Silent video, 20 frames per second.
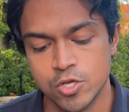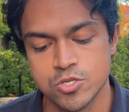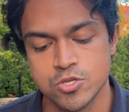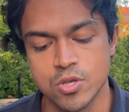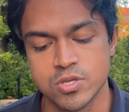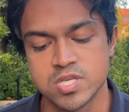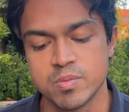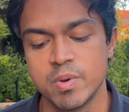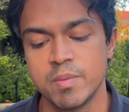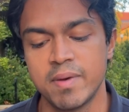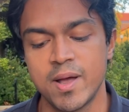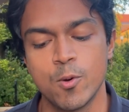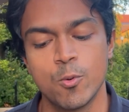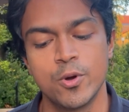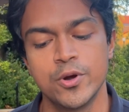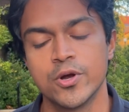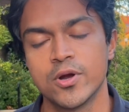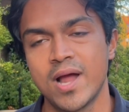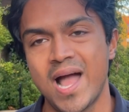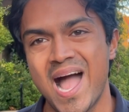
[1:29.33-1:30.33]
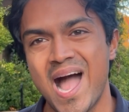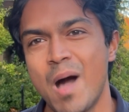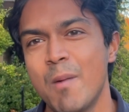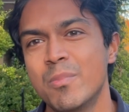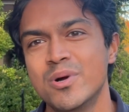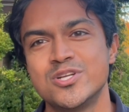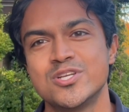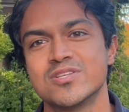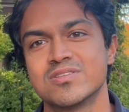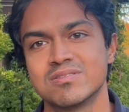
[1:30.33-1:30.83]
So someone might wonder, how
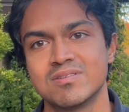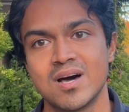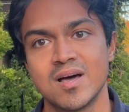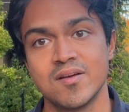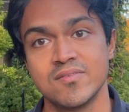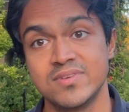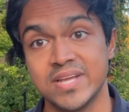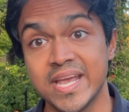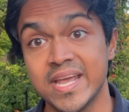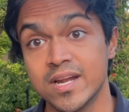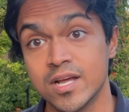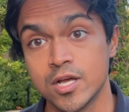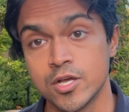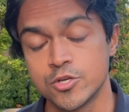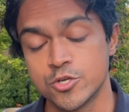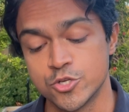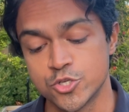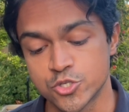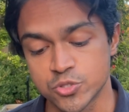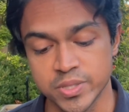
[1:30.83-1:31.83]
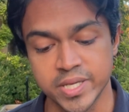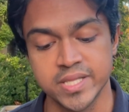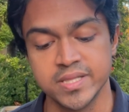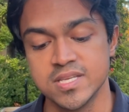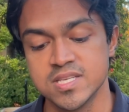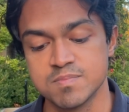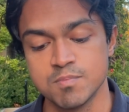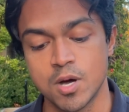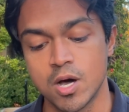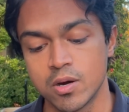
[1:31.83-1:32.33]
much is a lot of data to train
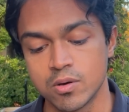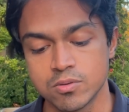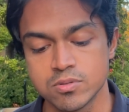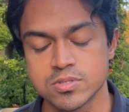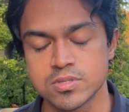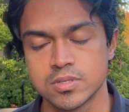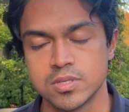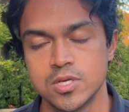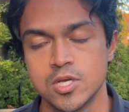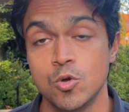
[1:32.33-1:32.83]
these models?